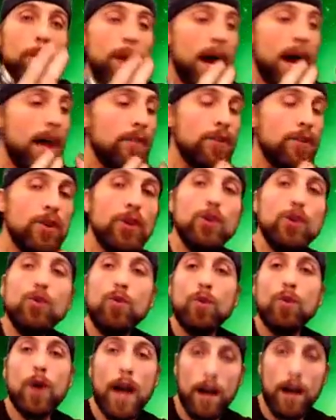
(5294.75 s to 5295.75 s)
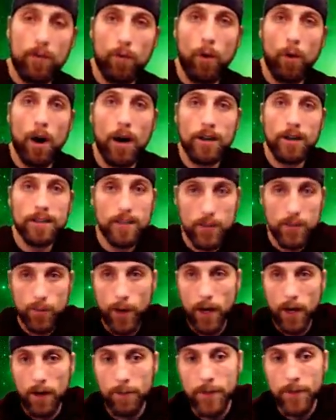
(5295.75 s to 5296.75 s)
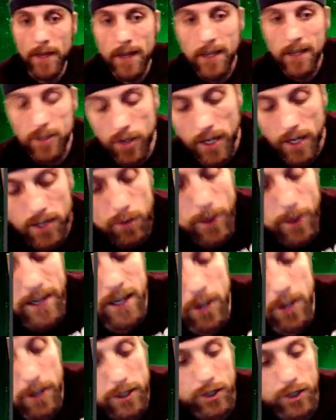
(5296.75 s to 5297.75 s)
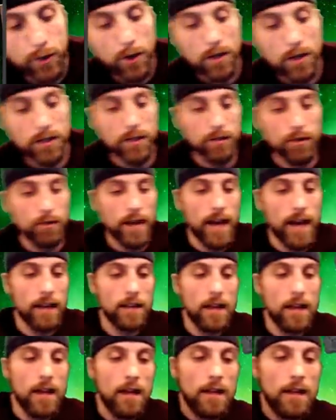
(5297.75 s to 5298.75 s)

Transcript: path you have walked as well. So I just want to encourage you all to do that.